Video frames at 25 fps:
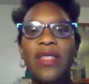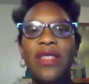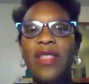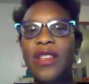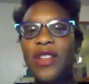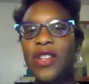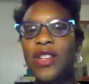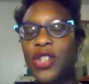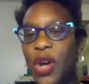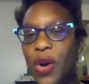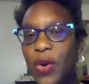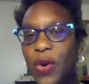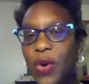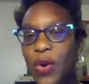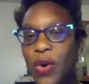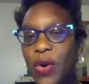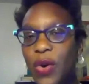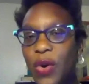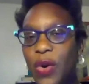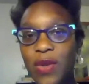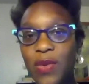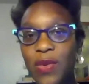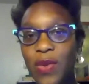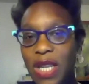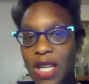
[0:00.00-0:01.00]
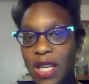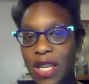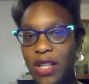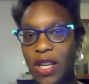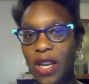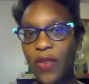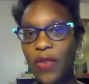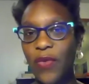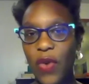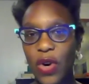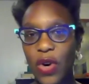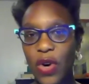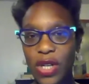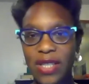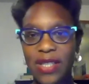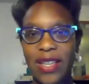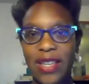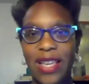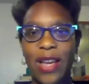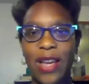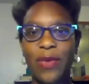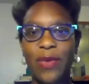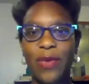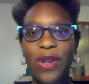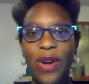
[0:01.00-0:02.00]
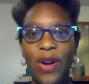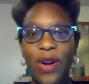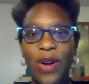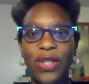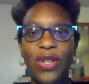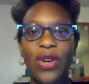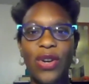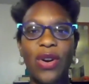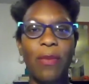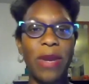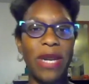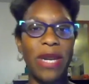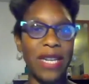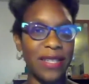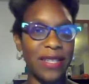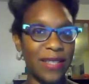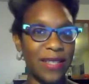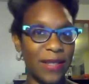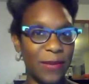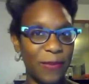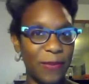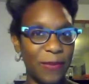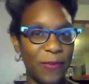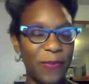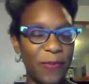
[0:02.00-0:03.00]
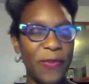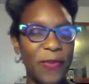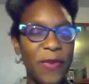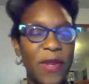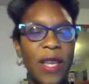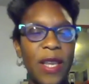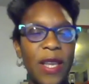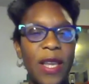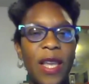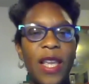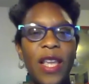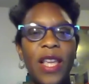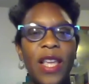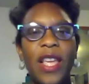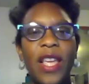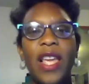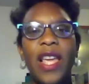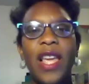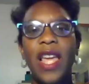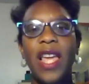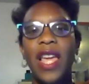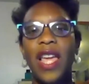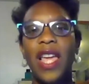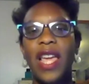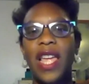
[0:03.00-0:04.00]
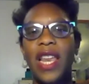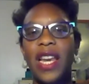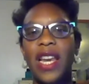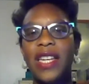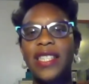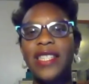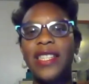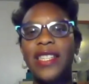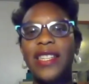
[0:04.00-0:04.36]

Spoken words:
the shows that I was really looking forward to seeing was called Terminus. And